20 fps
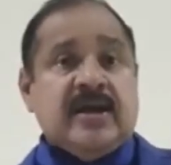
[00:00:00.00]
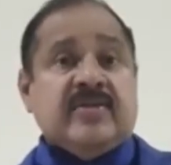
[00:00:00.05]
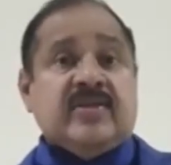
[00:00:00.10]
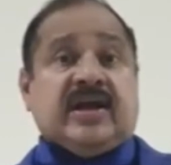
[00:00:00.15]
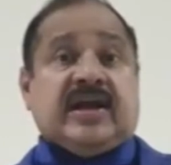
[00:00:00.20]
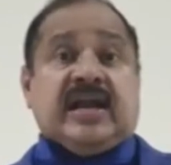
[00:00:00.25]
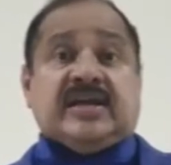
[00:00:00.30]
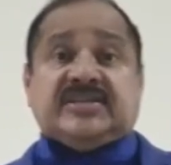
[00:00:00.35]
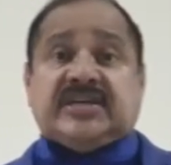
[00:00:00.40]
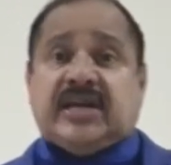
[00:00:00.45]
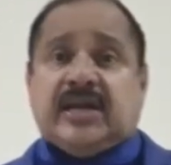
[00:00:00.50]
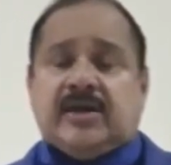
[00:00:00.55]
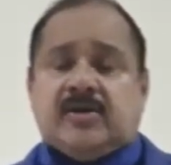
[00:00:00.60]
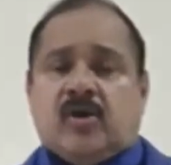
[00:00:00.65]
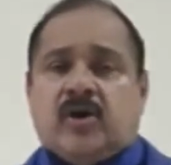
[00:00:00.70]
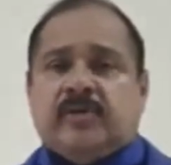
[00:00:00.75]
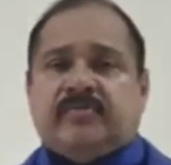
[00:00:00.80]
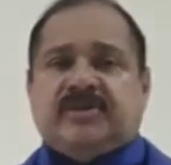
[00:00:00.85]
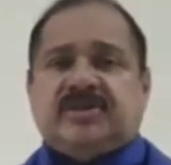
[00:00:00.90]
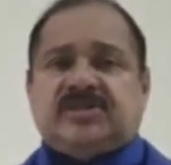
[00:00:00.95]
The classical
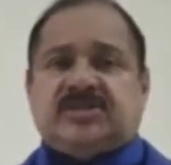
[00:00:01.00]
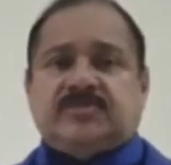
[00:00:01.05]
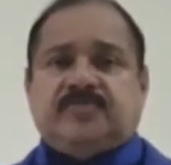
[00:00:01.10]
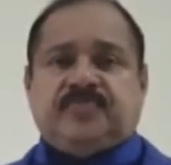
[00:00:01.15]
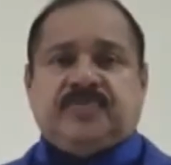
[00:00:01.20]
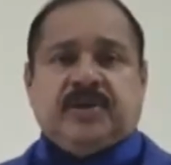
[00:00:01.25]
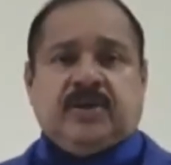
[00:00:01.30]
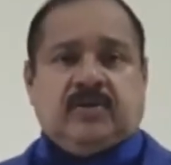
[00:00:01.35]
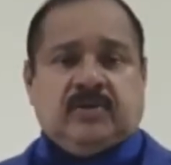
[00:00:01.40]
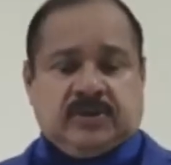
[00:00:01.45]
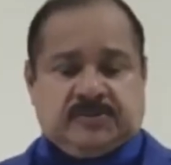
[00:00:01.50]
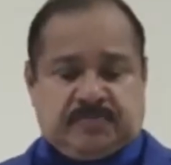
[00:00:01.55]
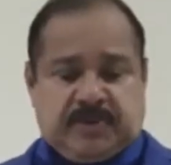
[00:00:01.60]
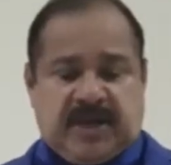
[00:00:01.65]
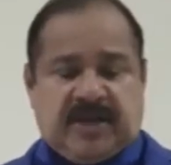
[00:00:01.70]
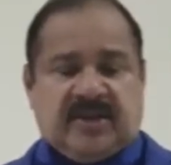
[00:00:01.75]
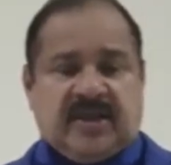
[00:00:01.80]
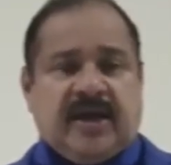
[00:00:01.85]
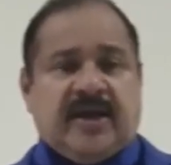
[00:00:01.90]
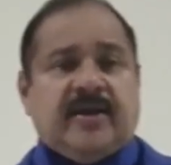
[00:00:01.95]
economists have
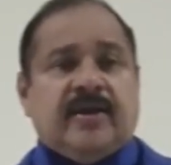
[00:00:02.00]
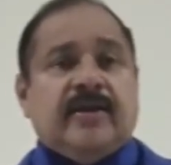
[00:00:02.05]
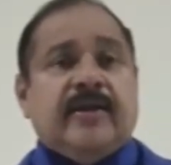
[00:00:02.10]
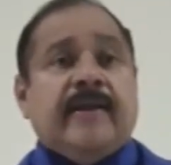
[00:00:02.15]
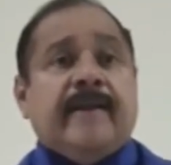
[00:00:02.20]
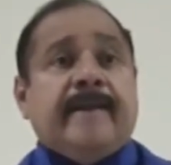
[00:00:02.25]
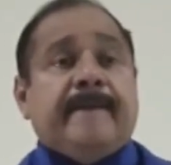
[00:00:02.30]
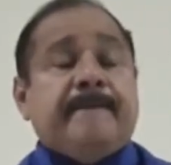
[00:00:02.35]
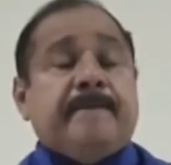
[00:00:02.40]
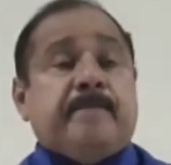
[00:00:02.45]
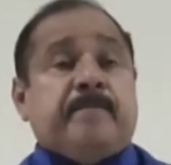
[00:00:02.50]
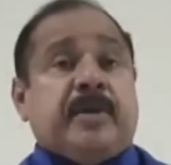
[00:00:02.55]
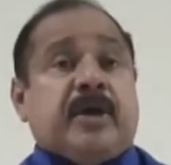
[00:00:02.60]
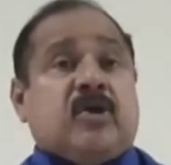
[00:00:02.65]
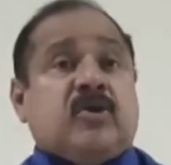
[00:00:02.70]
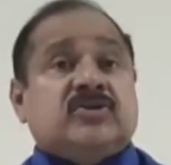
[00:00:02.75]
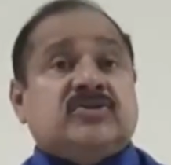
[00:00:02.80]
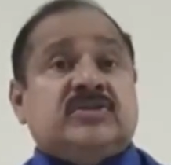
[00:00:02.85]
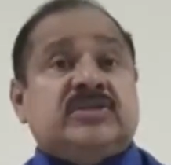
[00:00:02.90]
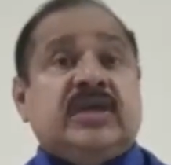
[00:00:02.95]
explained that
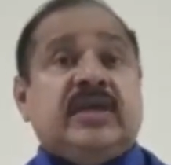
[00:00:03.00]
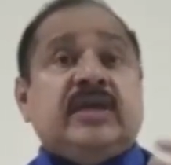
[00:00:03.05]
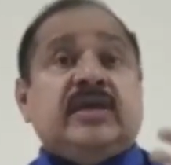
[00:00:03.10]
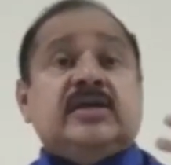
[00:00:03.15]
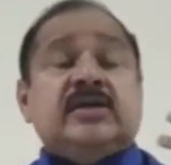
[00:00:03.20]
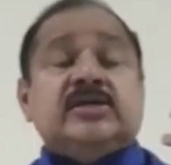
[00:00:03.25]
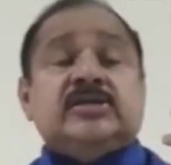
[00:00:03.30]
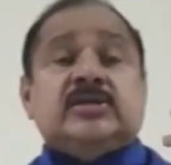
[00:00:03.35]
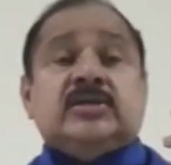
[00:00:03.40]
because of the